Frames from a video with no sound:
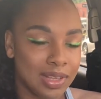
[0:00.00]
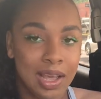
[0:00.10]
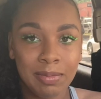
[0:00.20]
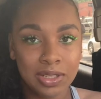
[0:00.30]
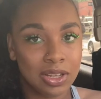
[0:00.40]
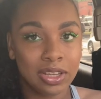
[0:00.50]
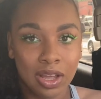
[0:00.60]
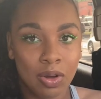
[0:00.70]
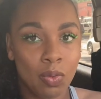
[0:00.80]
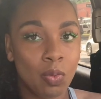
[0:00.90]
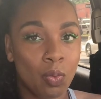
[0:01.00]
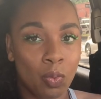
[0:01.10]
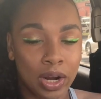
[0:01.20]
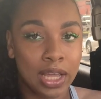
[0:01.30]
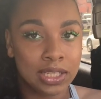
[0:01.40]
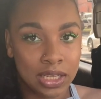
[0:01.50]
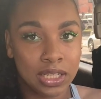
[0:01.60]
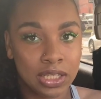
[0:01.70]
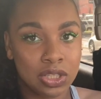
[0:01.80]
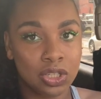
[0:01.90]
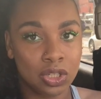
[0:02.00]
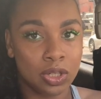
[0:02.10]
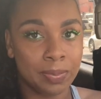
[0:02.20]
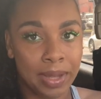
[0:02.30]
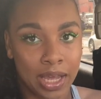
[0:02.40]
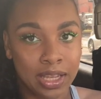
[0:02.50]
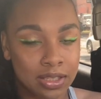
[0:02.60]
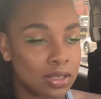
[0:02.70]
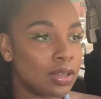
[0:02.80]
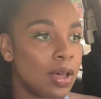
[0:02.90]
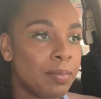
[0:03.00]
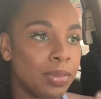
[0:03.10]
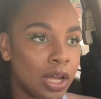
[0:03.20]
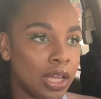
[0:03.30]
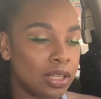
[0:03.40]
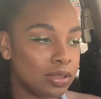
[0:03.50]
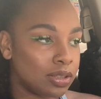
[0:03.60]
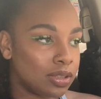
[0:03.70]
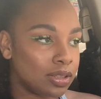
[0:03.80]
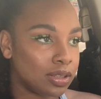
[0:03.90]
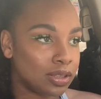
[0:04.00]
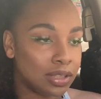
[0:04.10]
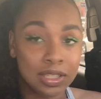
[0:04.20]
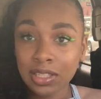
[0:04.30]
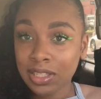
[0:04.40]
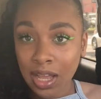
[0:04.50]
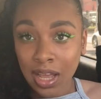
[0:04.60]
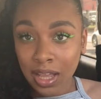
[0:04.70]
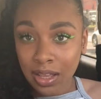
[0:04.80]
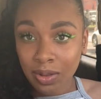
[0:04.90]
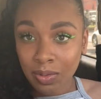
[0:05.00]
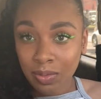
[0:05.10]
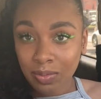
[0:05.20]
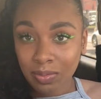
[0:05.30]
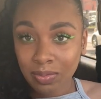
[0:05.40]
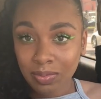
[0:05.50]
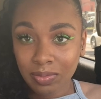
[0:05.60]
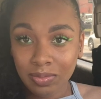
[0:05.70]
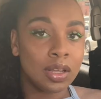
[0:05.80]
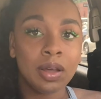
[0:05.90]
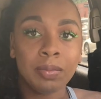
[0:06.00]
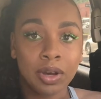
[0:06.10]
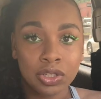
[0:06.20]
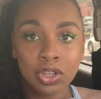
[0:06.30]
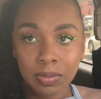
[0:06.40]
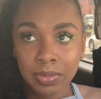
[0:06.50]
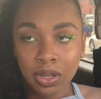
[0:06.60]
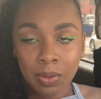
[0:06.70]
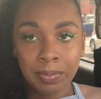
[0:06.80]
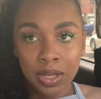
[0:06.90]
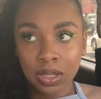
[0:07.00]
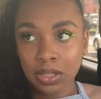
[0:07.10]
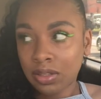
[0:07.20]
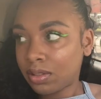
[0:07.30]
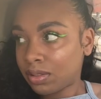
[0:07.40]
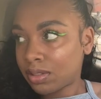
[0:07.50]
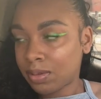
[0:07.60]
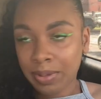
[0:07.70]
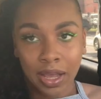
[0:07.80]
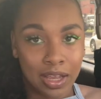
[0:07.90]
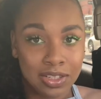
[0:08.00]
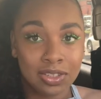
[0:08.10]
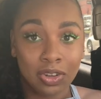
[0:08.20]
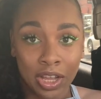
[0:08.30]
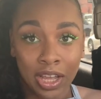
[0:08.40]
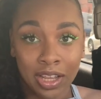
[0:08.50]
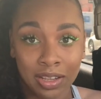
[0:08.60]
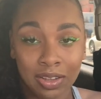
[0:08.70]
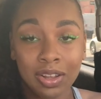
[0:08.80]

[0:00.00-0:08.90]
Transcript: going to tell y'all what I did to pass. But this is not, well, it took me a minute to pass, okay?